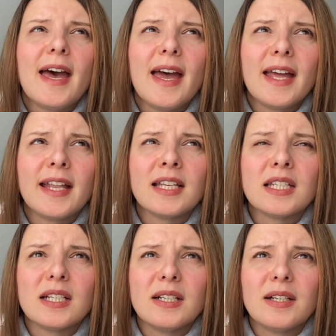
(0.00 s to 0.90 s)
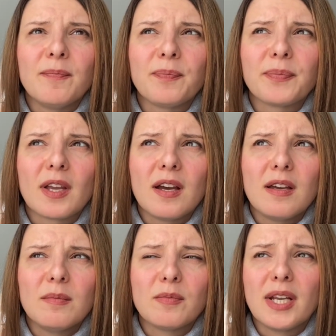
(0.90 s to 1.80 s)
And I
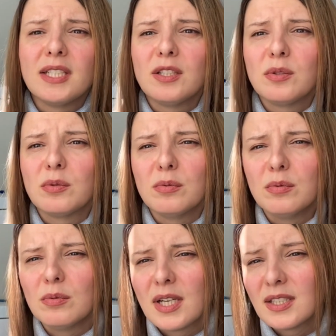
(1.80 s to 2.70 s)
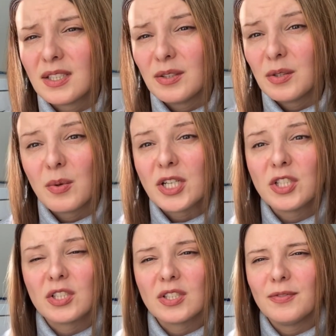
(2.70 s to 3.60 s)
am ready to answer your
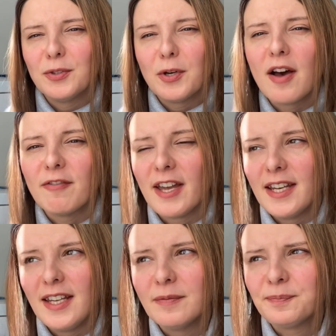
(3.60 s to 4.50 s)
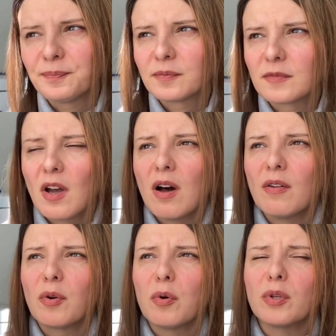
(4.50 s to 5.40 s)
questions if you have any.
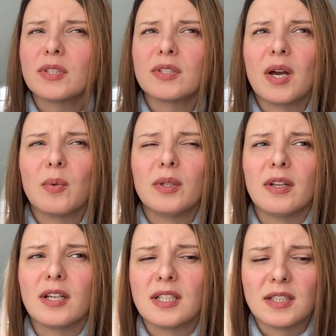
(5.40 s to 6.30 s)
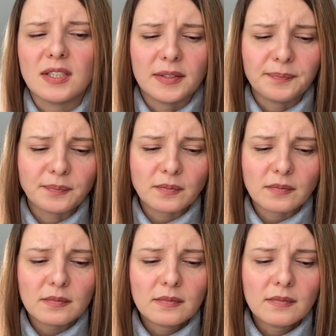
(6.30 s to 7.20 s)
Of course, I will not answer
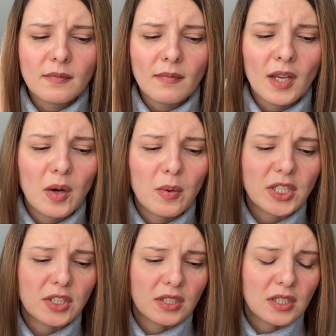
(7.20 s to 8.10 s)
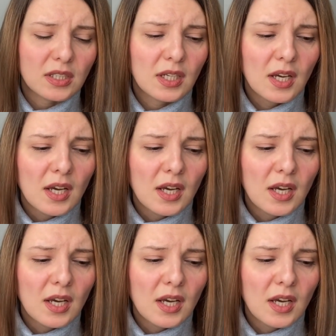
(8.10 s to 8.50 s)
questions,